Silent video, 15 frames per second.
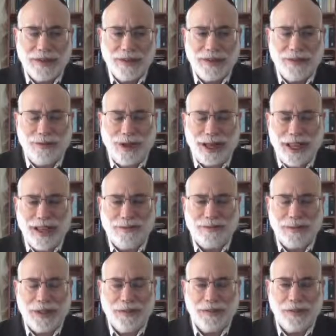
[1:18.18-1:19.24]
you
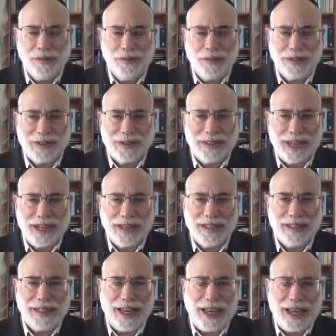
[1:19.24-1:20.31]
have people who will say
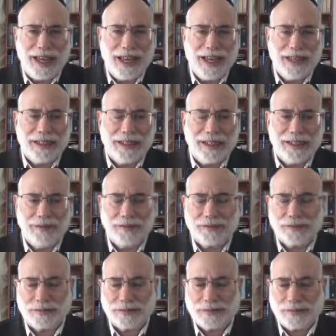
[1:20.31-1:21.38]
that um,
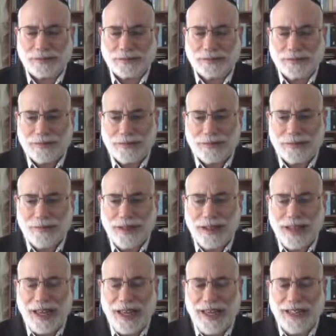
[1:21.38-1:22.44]

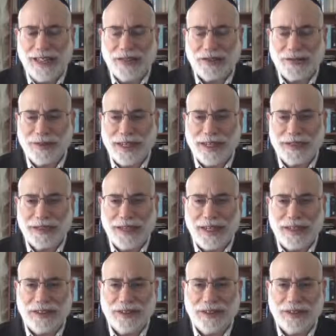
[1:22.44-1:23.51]
any
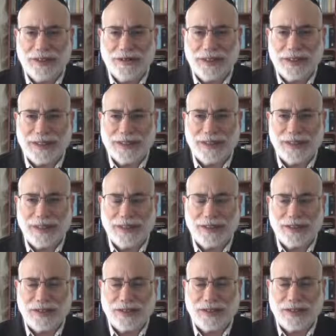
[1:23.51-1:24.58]
translation to this a
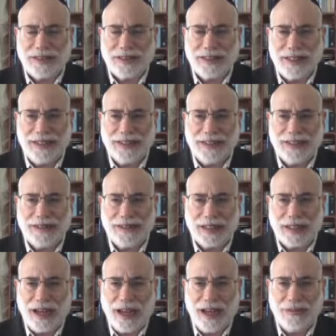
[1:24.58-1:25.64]
certain extent is a
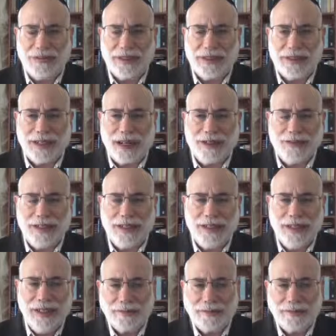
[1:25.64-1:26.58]
commentary